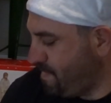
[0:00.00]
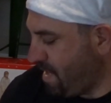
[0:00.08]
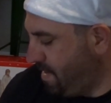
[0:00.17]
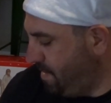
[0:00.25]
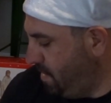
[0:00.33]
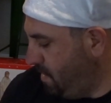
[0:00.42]

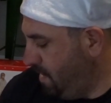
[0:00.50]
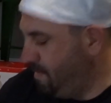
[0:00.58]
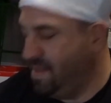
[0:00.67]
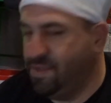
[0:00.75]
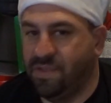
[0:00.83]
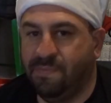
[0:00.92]
I don't know, I
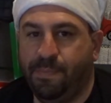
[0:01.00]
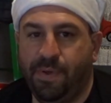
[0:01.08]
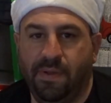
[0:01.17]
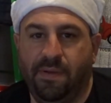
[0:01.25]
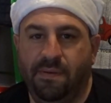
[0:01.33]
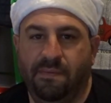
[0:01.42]
may just
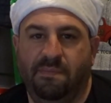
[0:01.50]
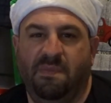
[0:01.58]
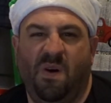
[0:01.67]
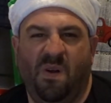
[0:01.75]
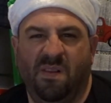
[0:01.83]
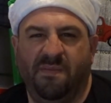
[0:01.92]
put
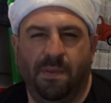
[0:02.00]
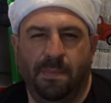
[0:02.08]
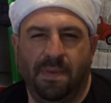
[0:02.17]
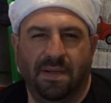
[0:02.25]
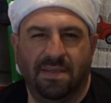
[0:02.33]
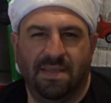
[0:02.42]
all of the
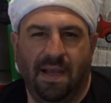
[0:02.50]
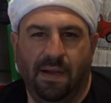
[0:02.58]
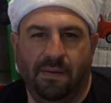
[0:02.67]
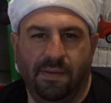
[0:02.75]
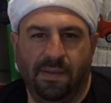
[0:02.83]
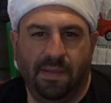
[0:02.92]
mugs
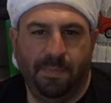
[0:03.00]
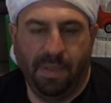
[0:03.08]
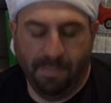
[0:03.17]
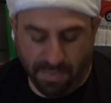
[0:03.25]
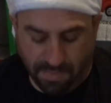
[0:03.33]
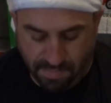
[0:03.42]
out and let
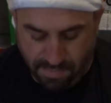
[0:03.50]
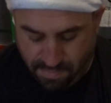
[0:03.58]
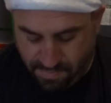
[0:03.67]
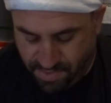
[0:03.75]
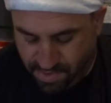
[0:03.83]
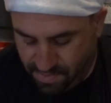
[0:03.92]
people
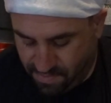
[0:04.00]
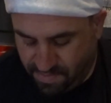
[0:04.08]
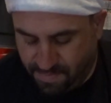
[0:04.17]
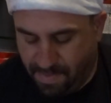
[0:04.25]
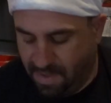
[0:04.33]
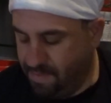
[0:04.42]

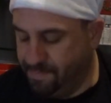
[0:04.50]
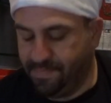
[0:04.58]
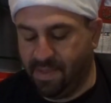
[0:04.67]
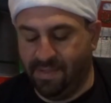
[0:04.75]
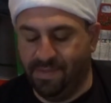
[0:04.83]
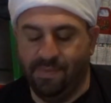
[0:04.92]
choose, but
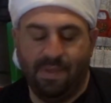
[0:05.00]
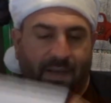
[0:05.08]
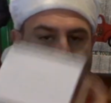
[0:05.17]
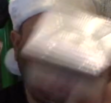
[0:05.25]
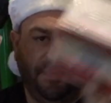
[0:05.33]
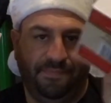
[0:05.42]
I do
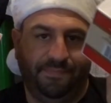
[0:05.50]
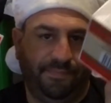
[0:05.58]
have